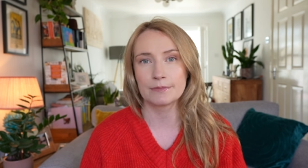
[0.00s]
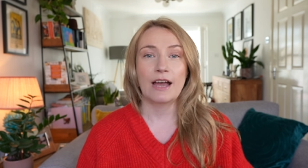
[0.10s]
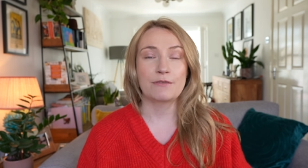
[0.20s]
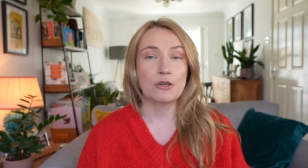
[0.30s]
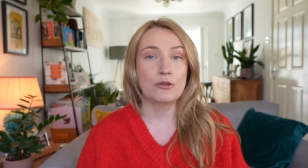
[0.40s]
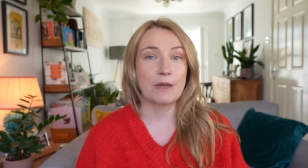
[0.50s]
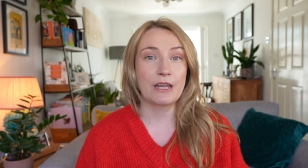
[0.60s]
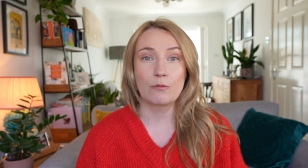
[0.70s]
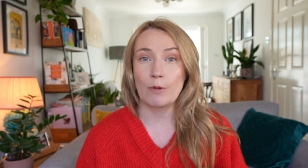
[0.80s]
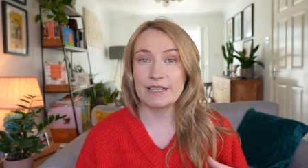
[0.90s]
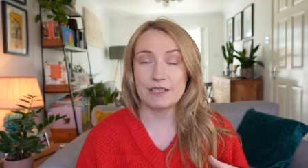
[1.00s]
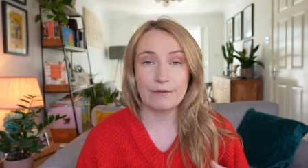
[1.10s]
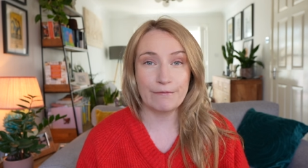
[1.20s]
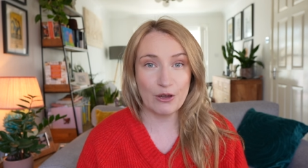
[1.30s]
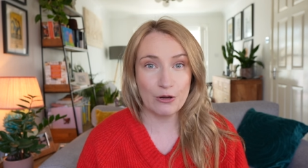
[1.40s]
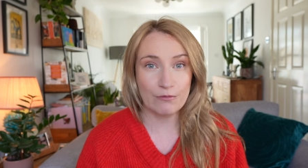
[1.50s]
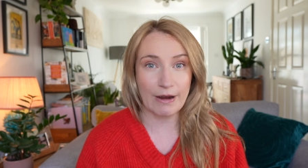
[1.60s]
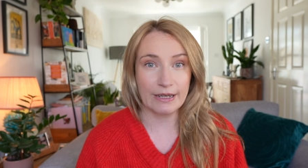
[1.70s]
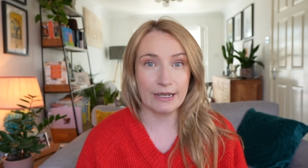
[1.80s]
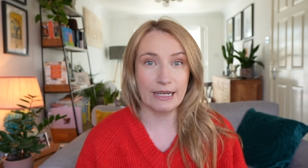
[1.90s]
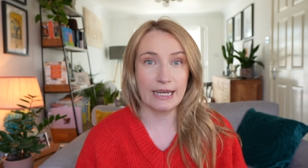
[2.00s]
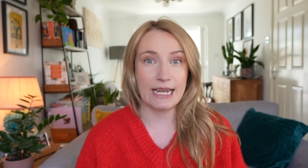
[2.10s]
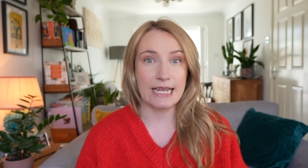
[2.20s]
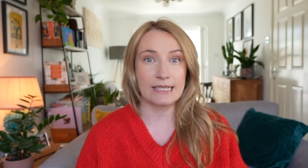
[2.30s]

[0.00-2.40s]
Have you been wasting food regularly?